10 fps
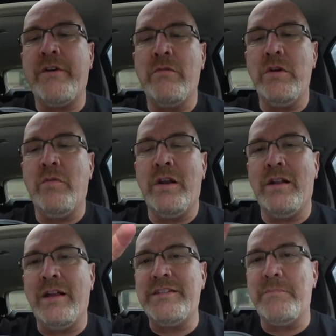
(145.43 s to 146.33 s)
I wouldn't want
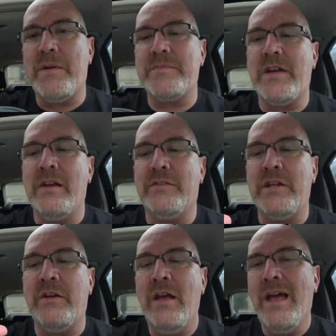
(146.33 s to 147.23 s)
to like tip it upside down to
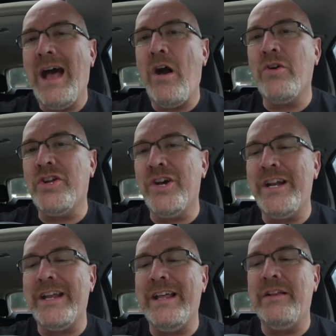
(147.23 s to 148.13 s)
see how good
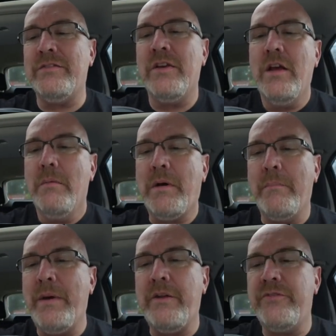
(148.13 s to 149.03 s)
it is, but
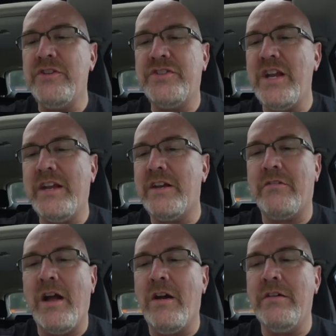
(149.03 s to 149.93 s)
I bet if you shake it
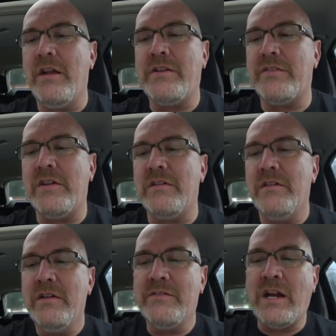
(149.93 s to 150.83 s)
around, it doesn't,
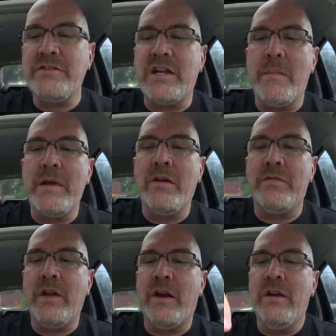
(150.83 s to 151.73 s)
it's actually coming
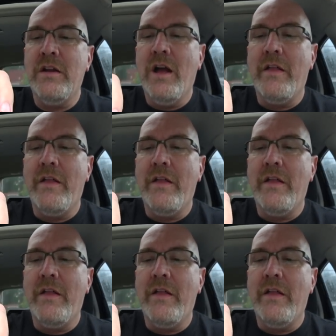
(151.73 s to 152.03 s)
out there.